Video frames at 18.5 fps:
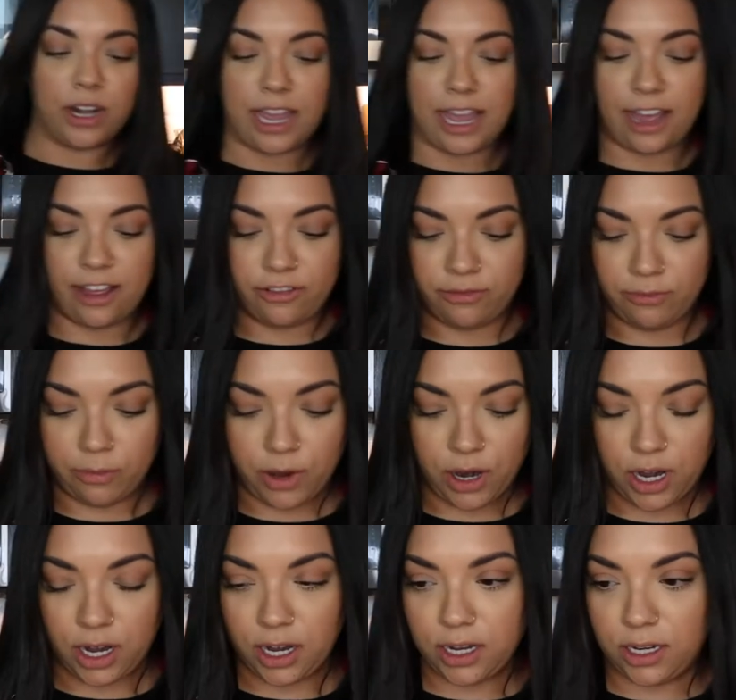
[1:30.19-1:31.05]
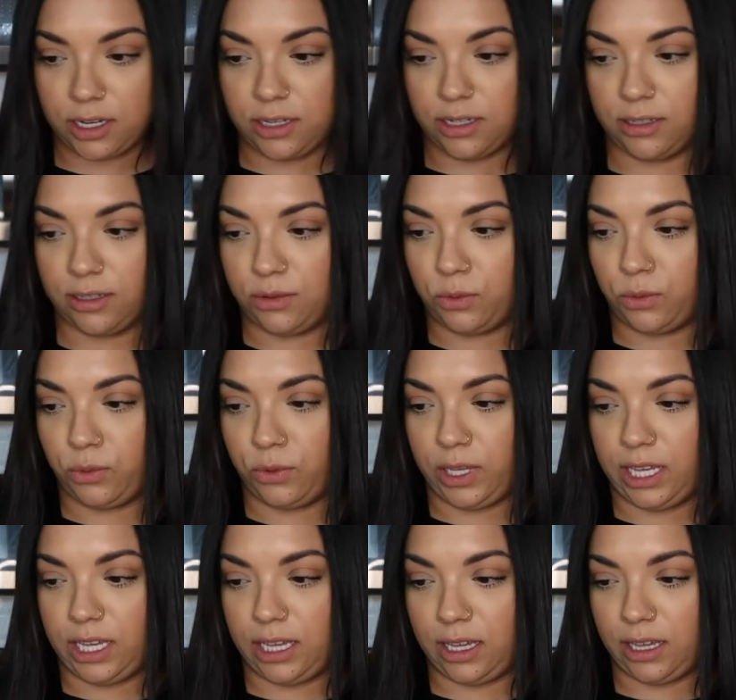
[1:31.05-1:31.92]
and a half mark,
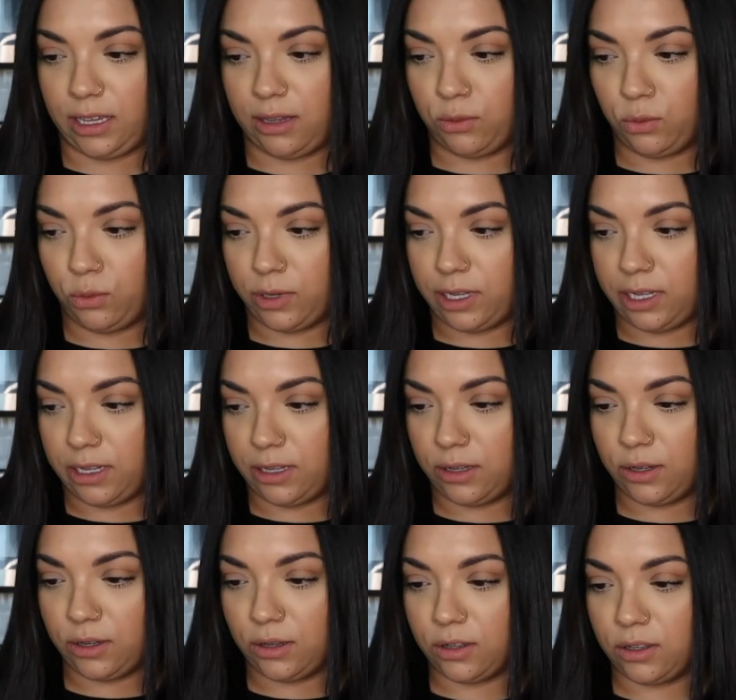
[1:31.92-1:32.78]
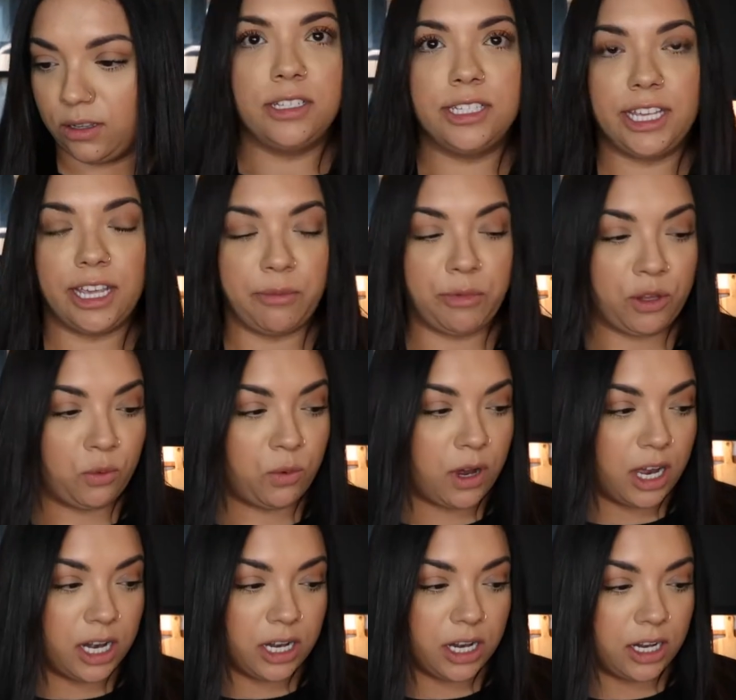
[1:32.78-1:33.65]
we will skim the
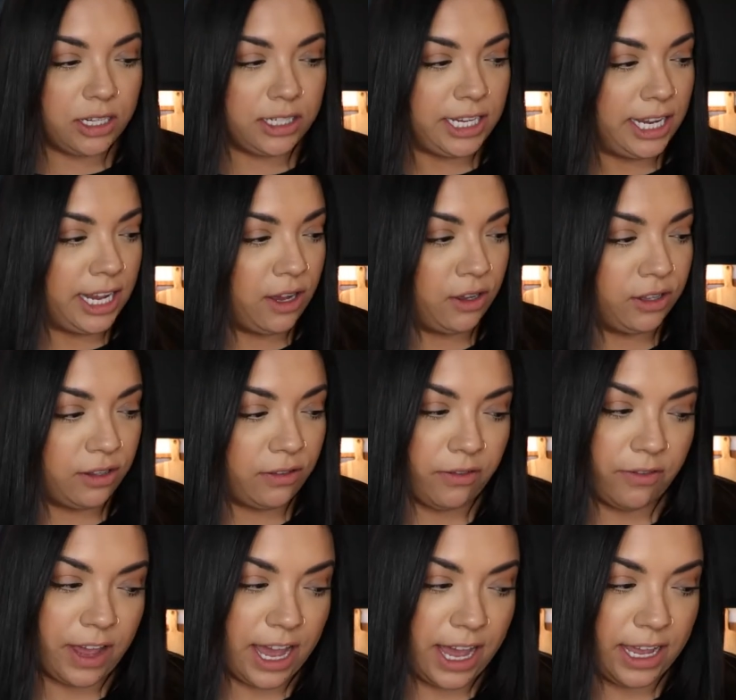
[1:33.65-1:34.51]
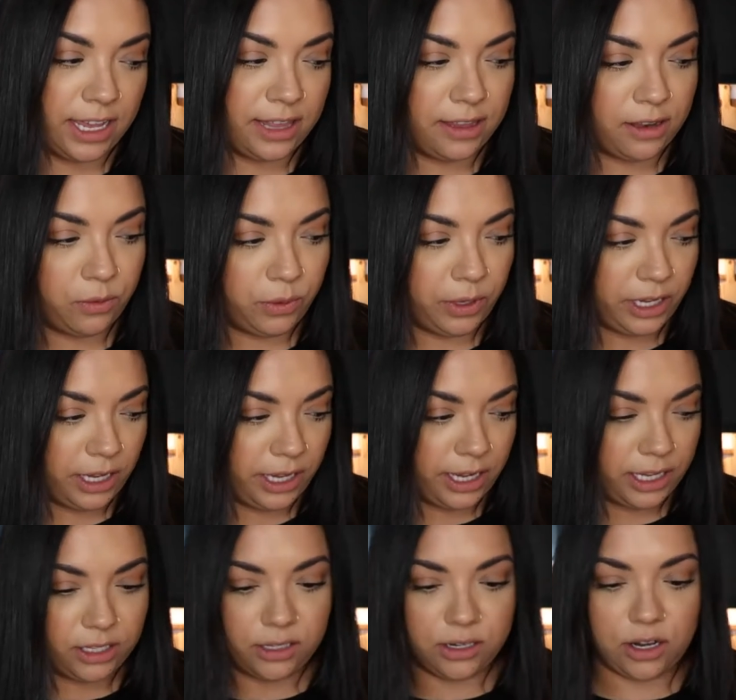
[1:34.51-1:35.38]
water, take out the fat, and then we
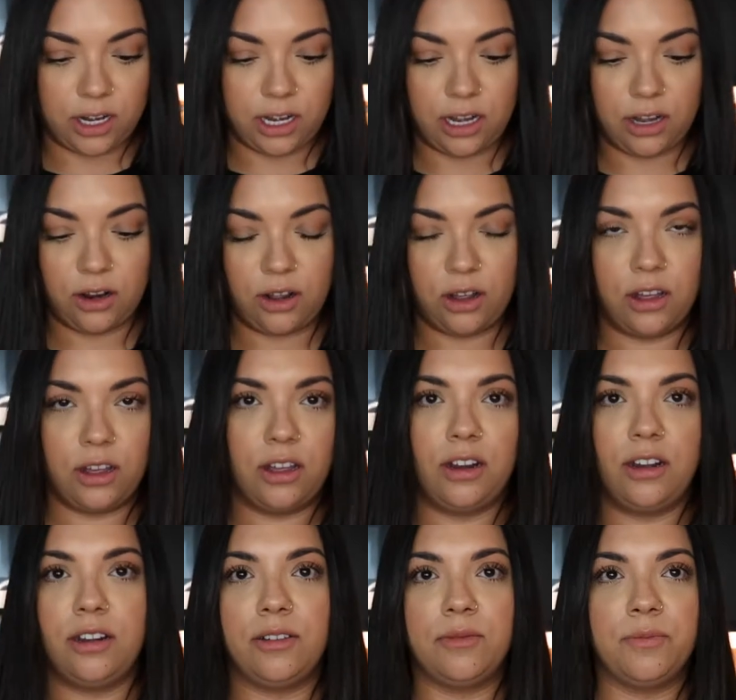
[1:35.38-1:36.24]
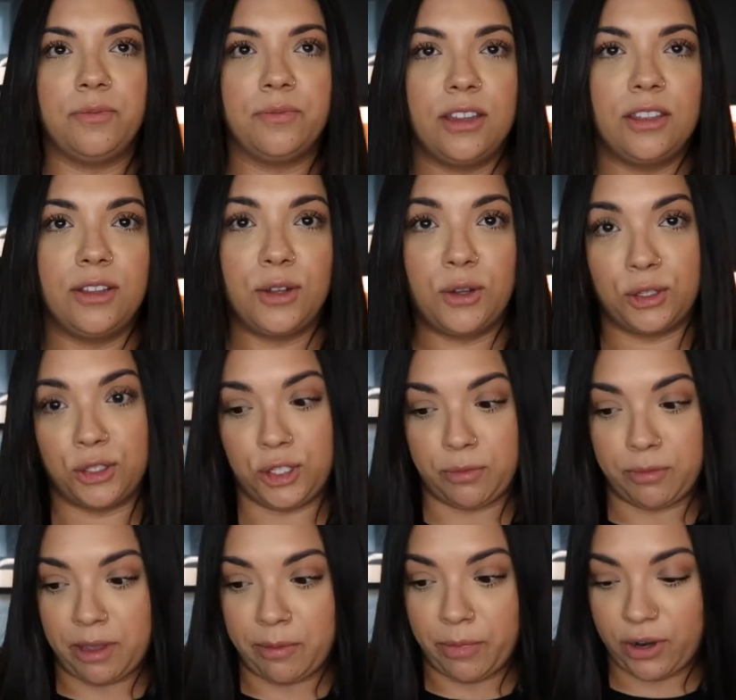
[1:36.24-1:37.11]
can get started on the
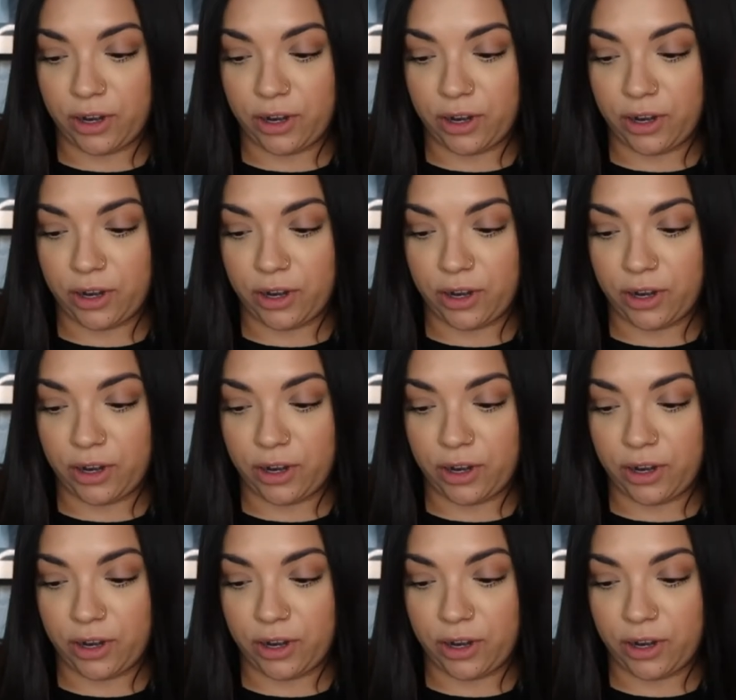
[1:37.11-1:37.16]
consomme